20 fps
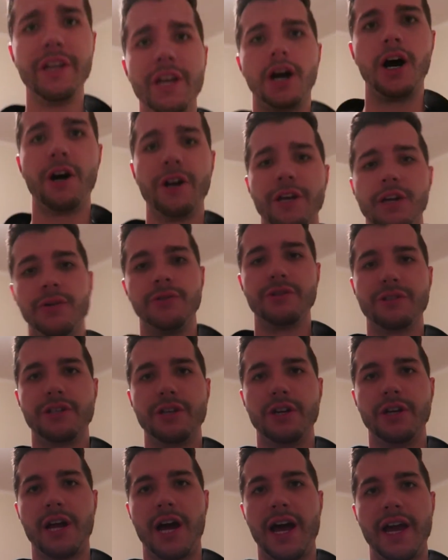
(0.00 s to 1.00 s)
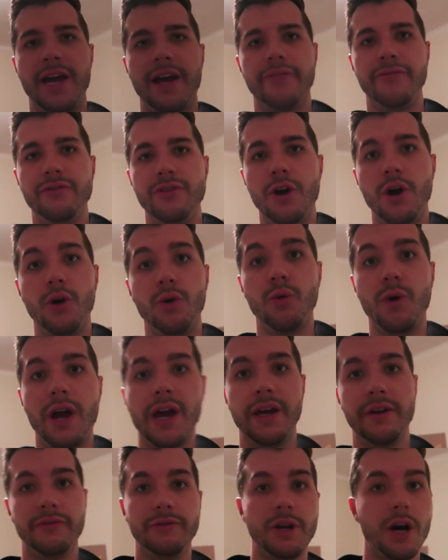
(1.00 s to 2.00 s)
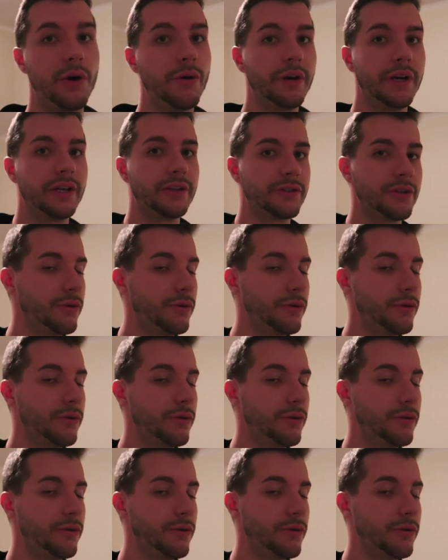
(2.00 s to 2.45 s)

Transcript: the audio is good. I have no way of knowing,